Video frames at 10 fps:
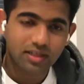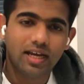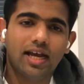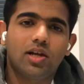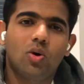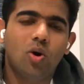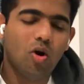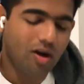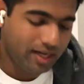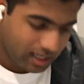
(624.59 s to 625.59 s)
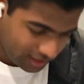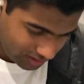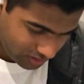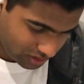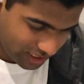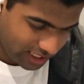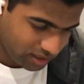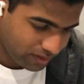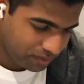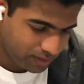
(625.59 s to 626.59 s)
and all done, you
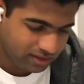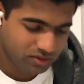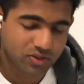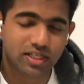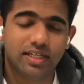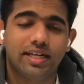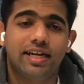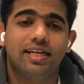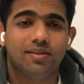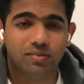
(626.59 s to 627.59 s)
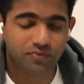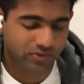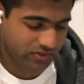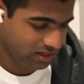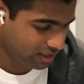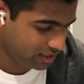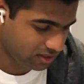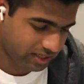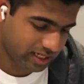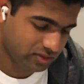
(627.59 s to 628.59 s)
studied biomech, you studied anatomy, physiology
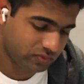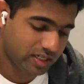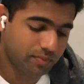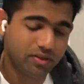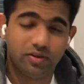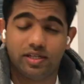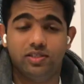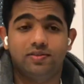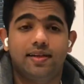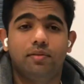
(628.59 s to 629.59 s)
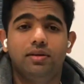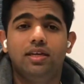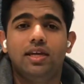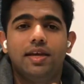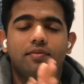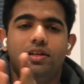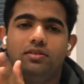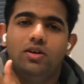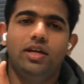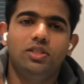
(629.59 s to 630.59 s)
or electrotherapy or X-ray therapy, and
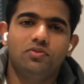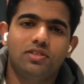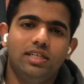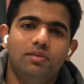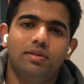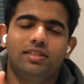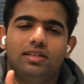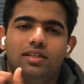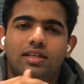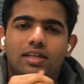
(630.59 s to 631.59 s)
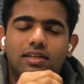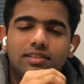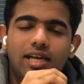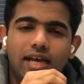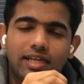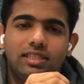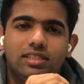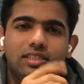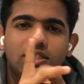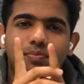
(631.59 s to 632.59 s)
then going to sleep at night,
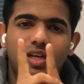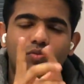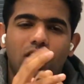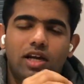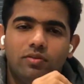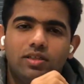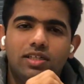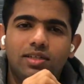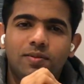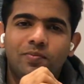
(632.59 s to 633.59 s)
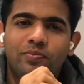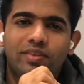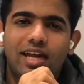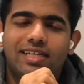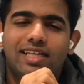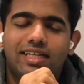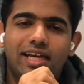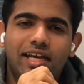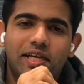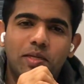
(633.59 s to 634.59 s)
spend 1 hour, and that
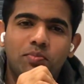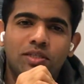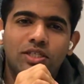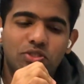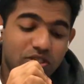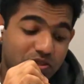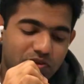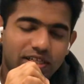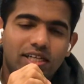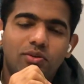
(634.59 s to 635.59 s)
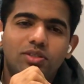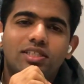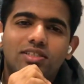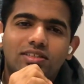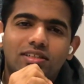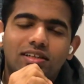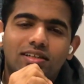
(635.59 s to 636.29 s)
time, just read down this